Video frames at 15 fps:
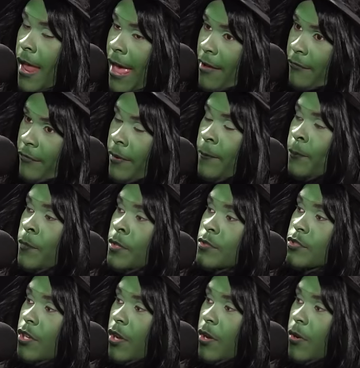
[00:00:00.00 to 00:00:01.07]
F.
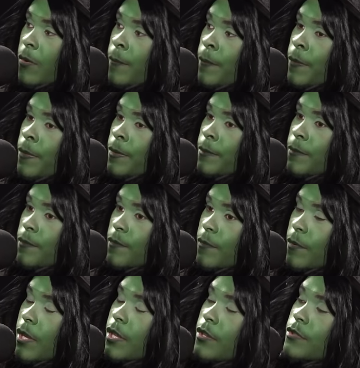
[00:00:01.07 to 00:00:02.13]
So, so let's do C.
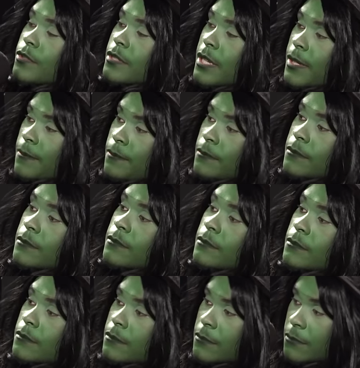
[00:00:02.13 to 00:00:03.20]
We could do C.
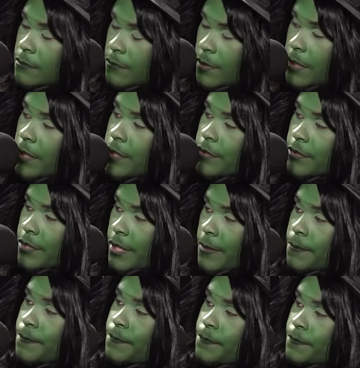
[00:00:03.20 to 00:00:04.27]
Okay. We could do C.
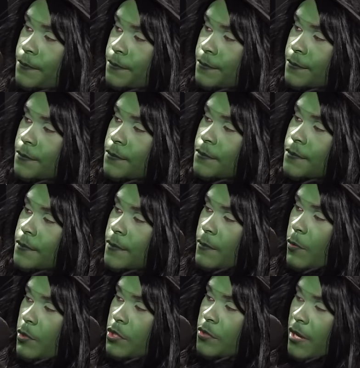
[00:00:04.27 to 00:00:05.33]
But
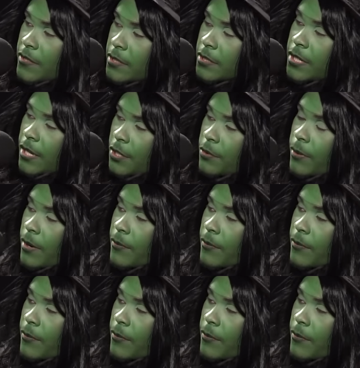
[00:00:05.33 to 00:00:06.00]
we do have, yeah, you're right.